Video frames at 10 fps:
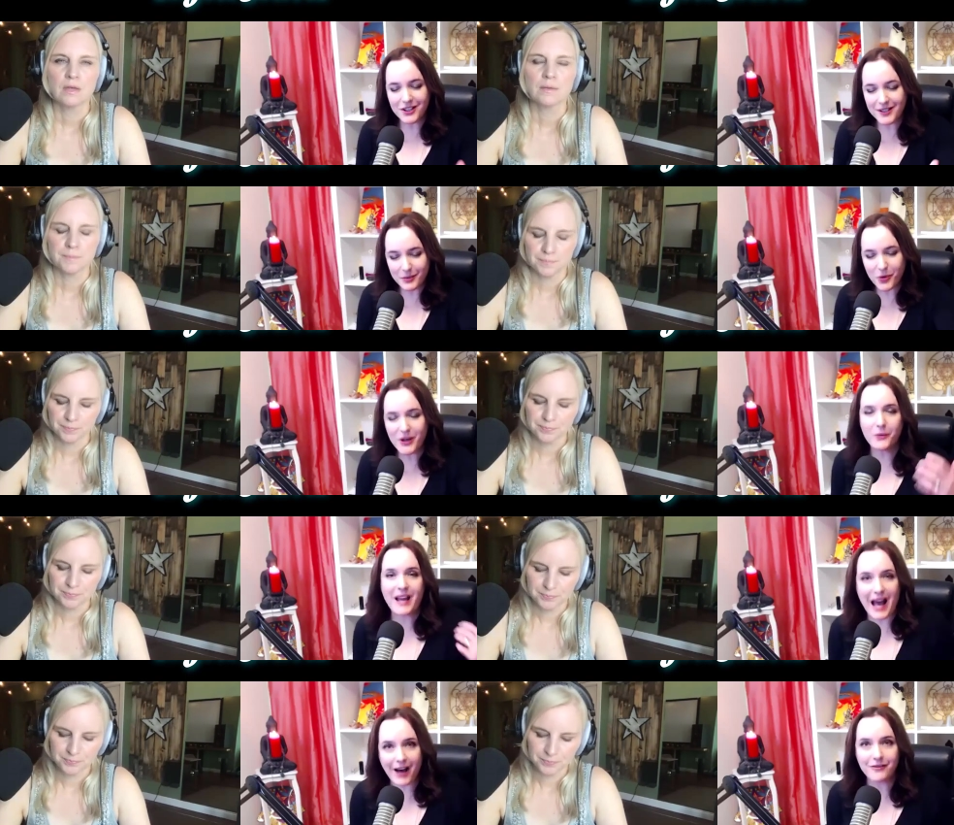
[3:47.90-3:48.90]
Speaker 1: into spring. We
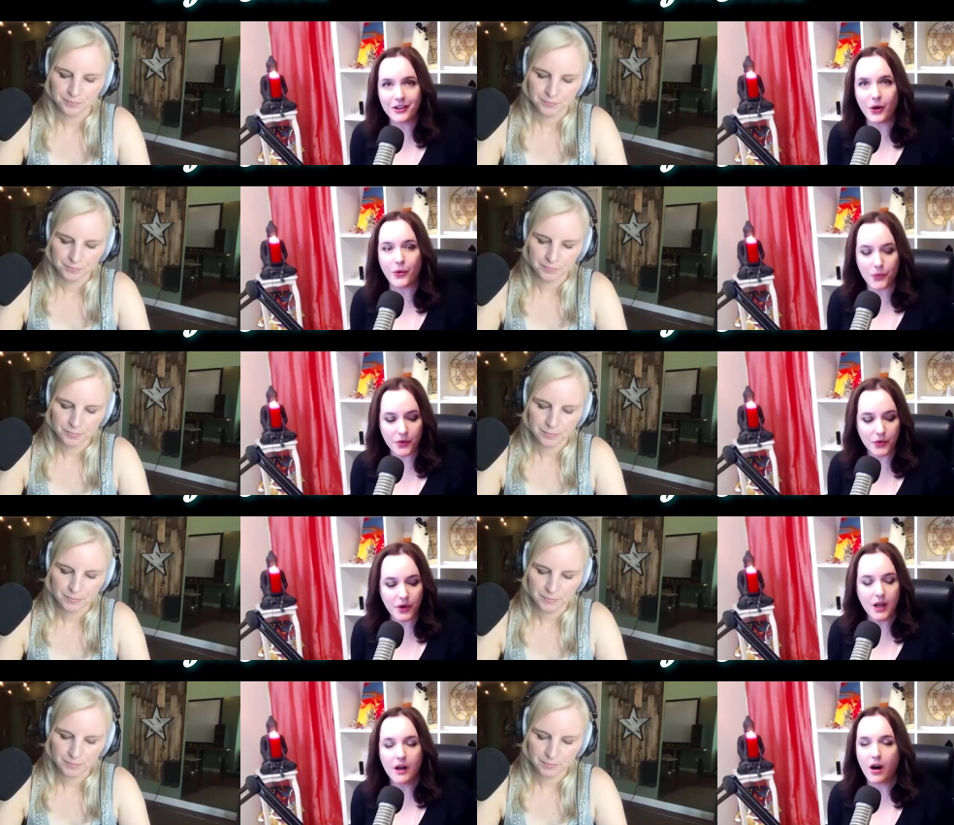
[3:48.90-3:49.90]
have to go through
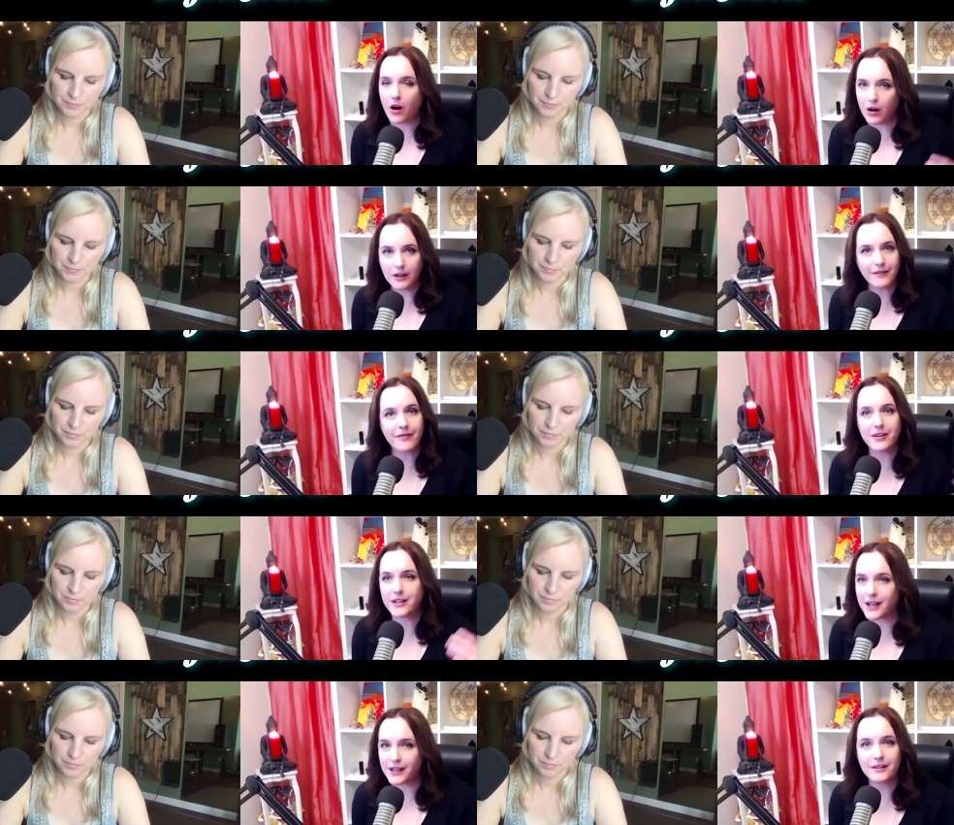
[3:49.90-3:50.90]
all of the
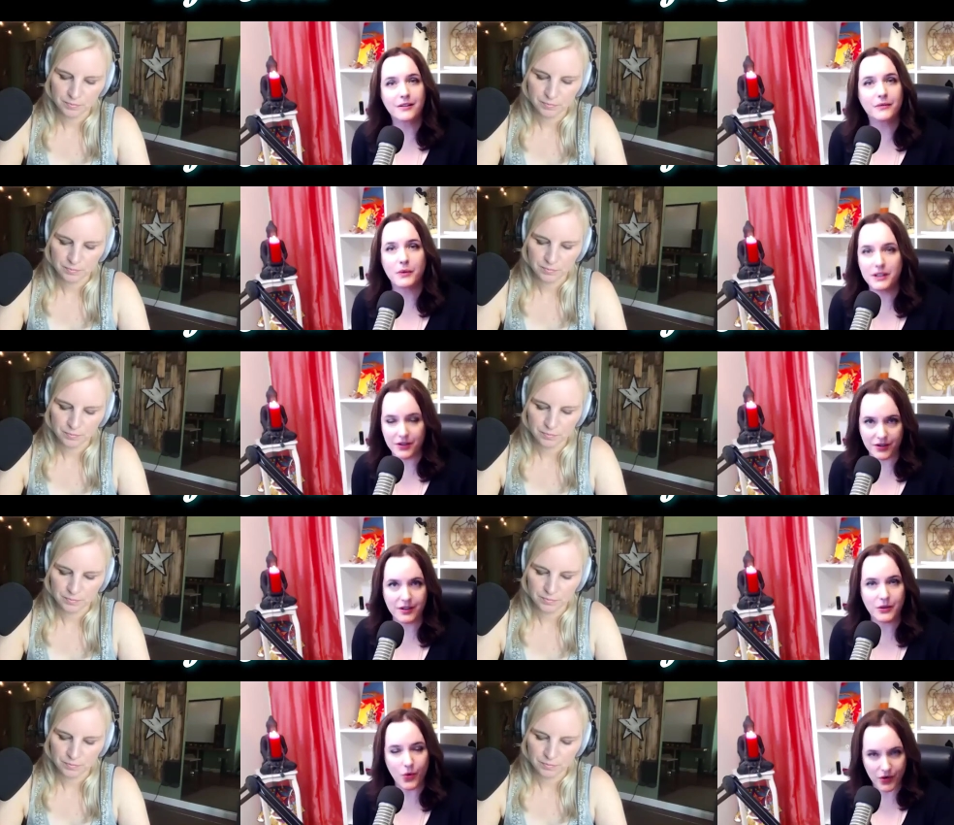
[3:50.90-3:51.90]
days of winter
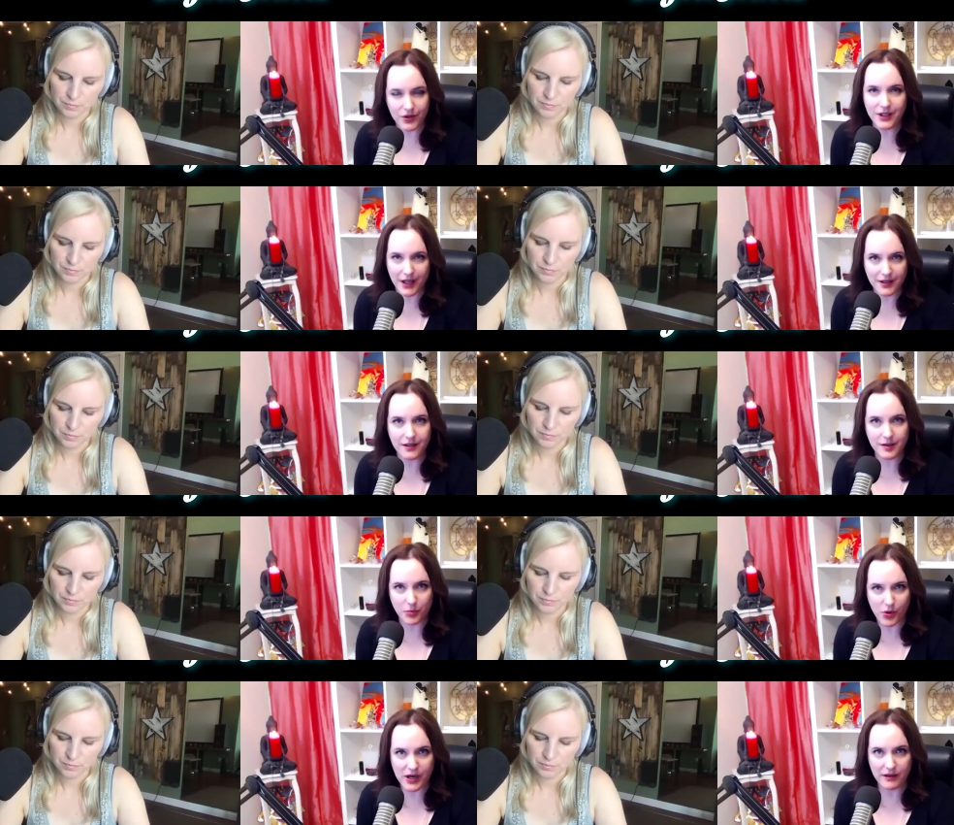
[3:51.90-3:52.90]
in order to get to
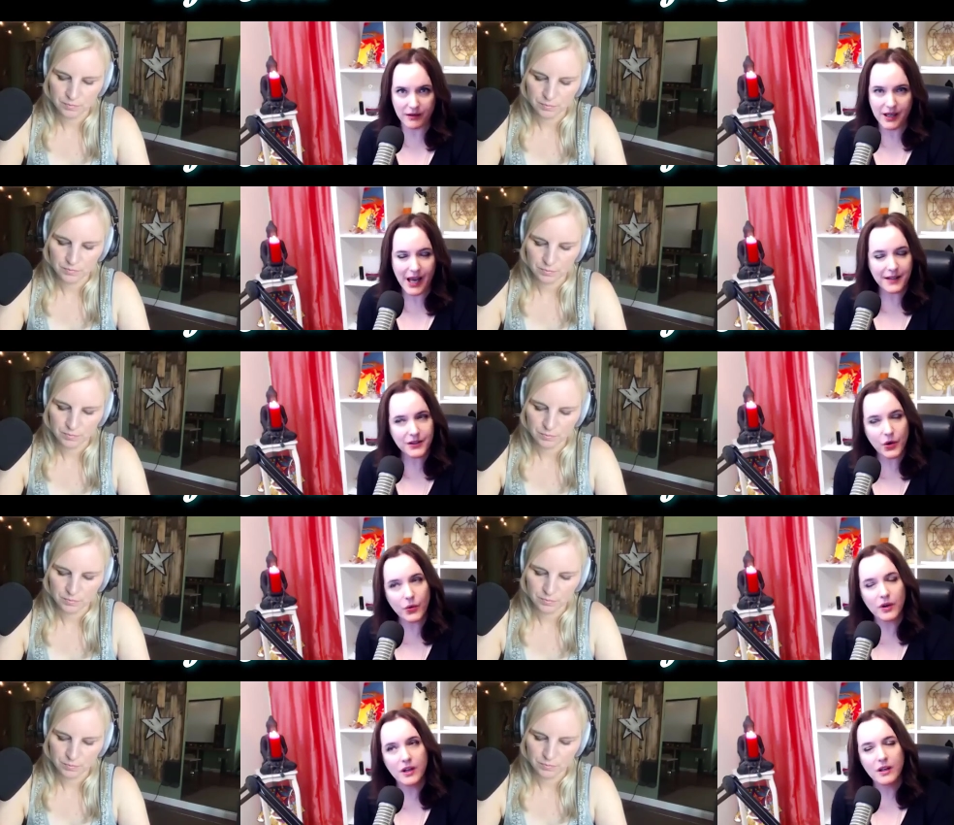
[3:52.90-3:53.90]
spring. And
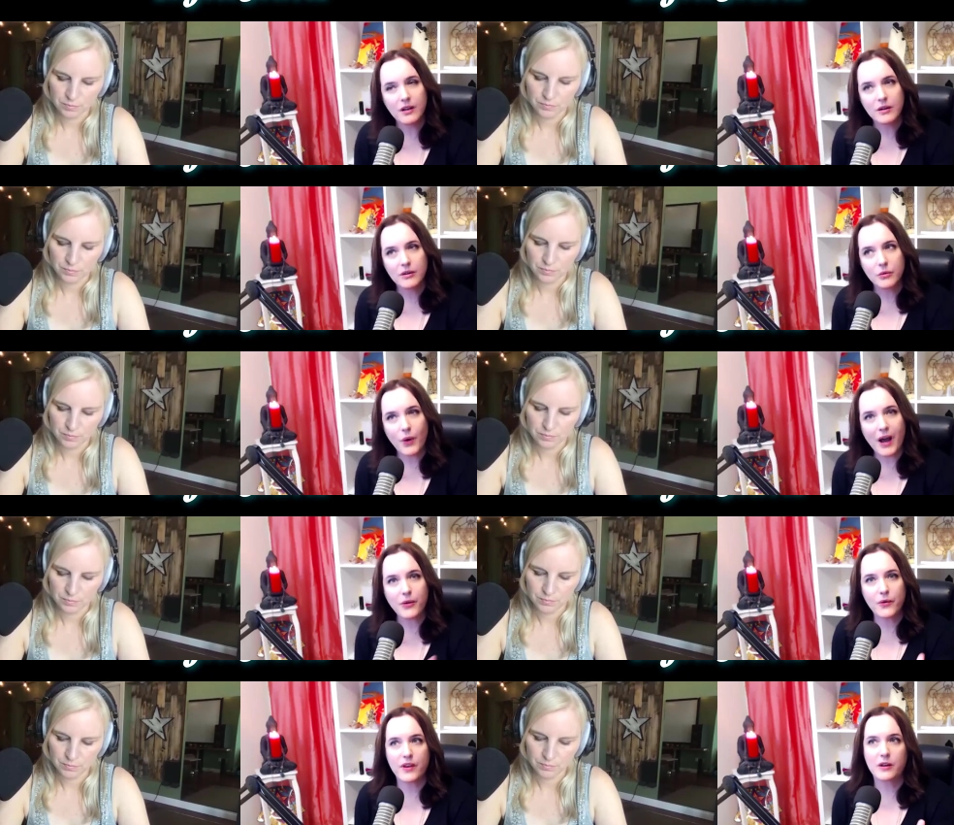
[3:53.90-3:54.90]
so
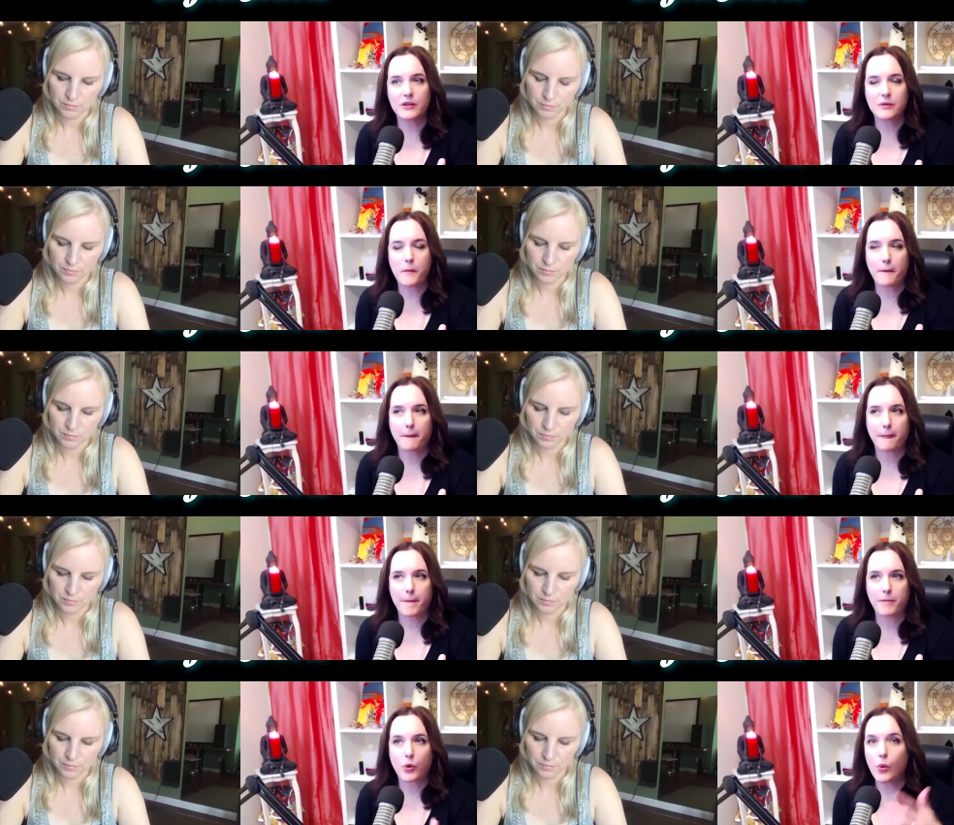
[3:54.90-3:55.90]
rather than
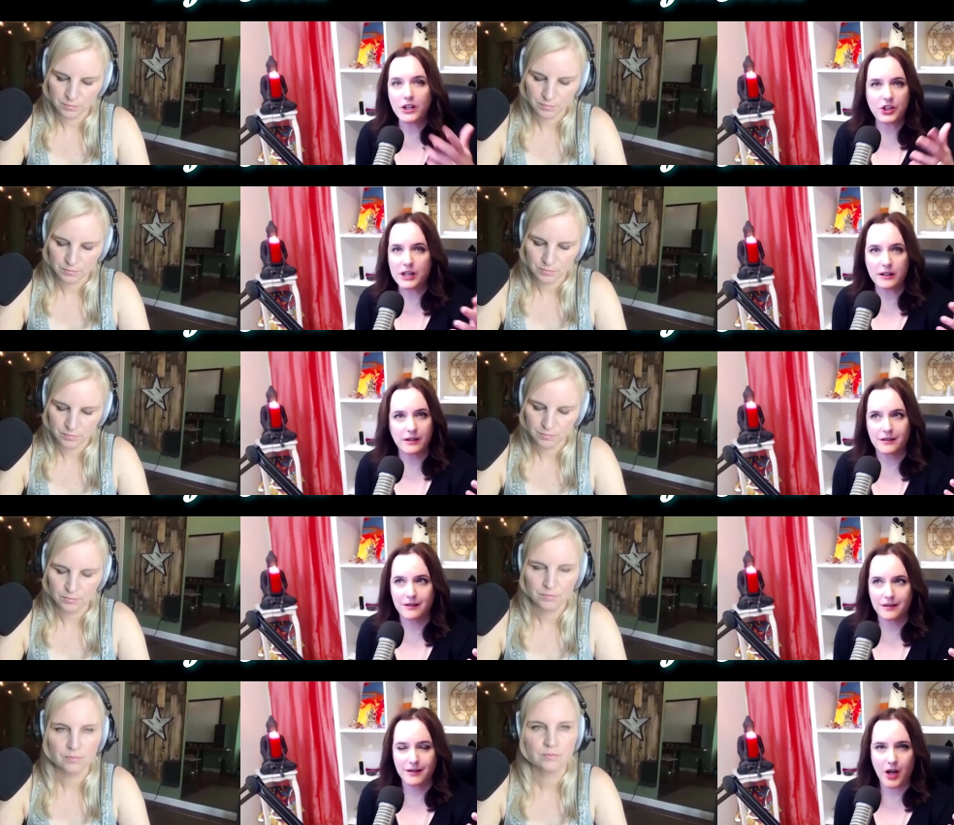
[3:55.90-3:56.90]
wishing
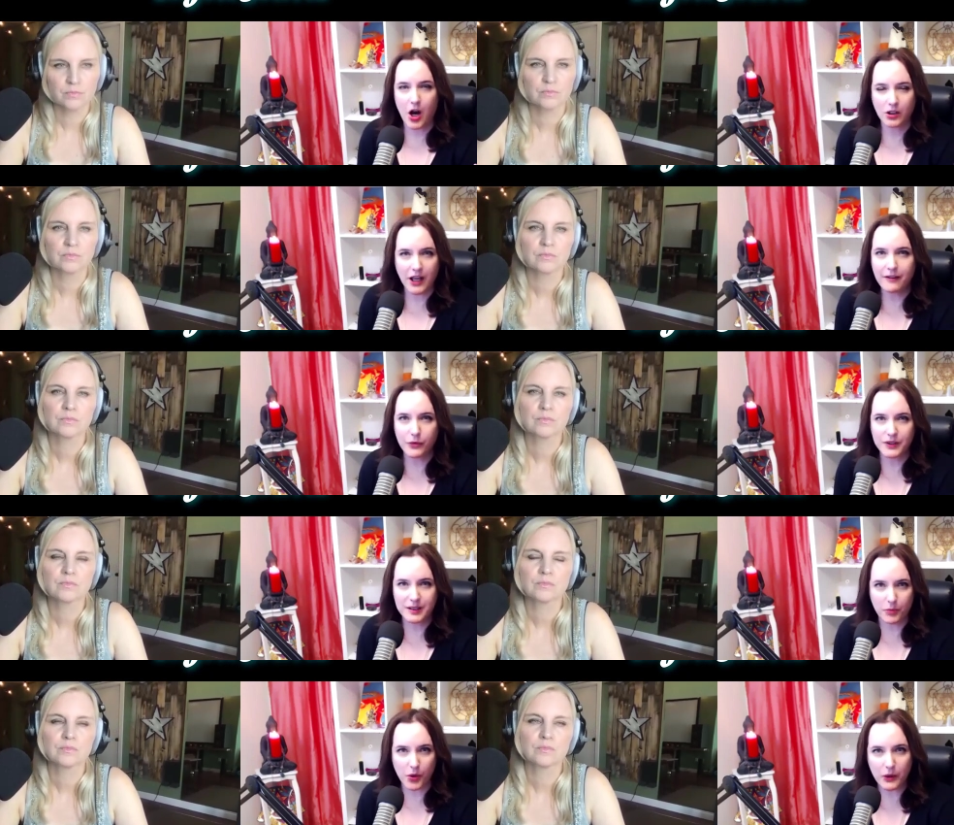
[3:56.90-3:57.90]
our life was
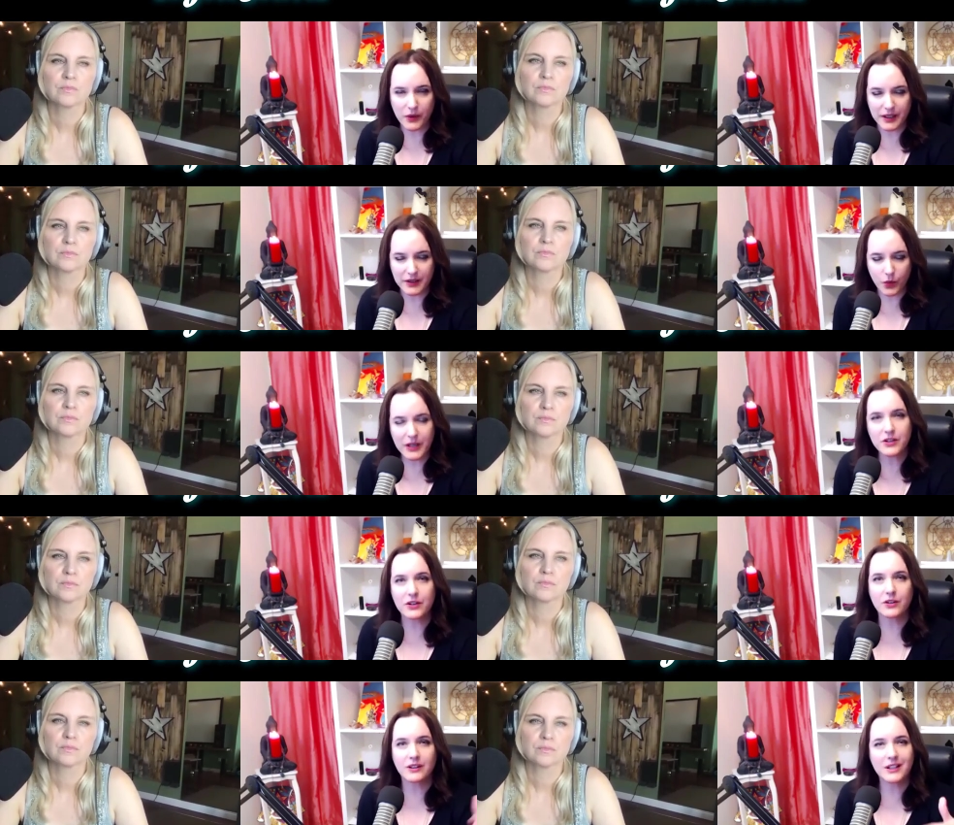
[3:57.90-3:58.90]
spring when it's
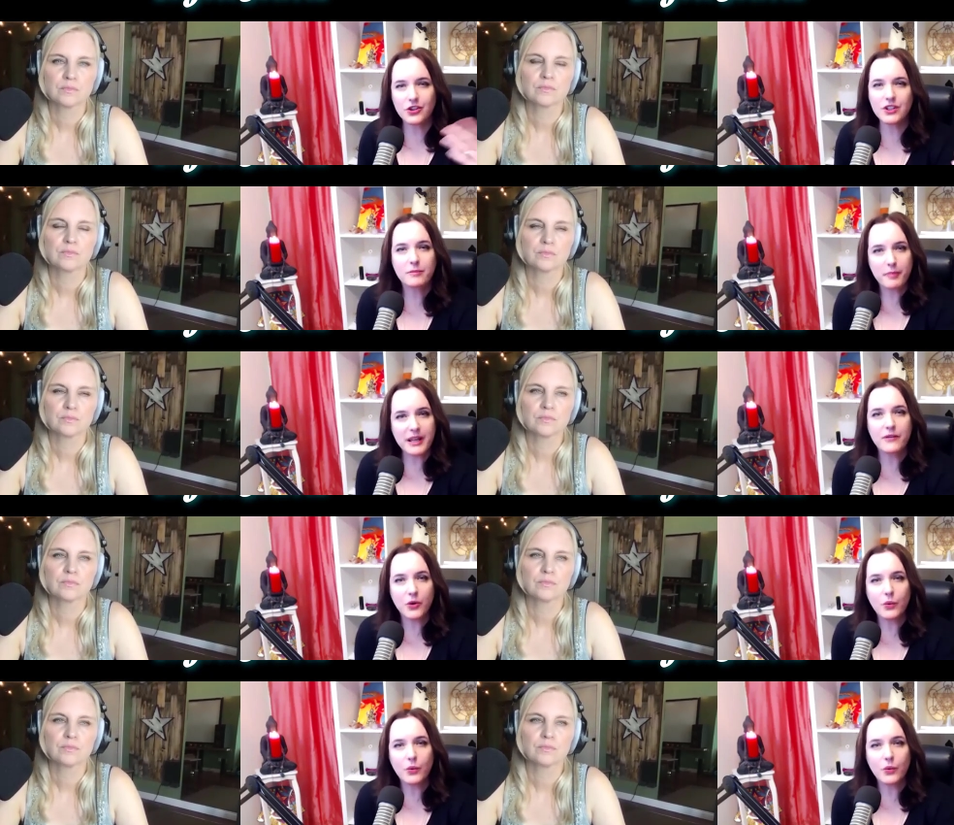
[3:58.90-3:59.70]
winter, let's just be in the